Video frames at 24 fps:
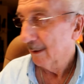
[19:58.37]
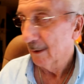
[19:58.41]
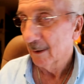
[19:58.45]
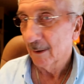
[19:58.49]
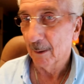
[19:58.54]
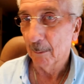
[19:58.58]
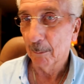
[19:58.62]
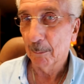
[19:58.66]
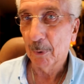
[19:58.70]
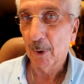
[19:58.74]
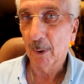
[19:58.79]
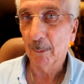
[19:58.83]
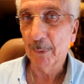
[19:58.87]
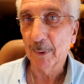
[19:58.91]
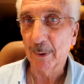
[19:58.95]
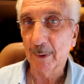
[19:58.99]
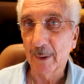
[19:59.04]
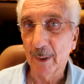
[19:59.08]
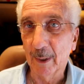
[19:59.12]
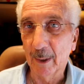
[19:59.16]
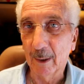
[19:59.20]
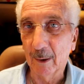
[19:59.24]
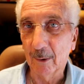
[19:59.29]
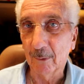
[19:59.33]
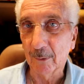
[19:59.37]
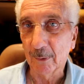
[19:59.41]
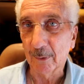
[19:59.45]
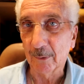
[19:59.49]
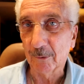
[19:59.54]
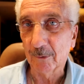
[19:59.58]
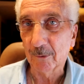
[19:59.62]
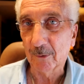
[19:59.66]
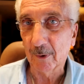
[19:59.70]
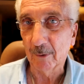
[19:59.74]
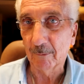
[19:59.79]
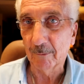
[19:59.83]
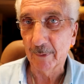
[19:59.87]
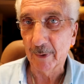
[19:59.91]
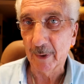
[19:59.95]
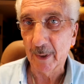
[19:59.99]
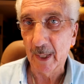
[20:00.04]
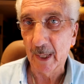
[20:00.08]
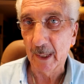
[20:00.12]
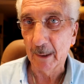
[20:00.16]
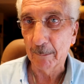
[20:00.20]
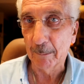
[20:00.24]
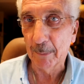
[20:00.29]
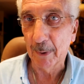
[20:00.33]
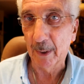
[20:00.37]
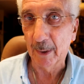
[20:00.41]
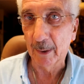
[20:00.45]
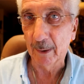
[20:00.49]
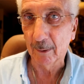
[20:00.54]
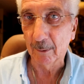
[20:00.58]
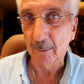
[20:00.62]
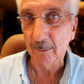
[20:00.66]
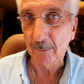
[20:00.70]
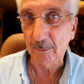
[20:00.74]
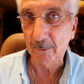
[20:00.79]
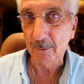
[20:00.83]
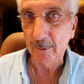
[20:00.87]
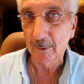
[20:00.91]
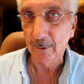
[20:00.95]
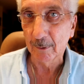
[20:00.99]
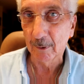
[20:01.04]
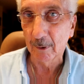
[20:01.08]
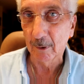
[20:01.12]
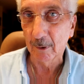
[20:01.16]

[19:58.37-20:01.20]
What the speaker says: now is 78 pounds of sheer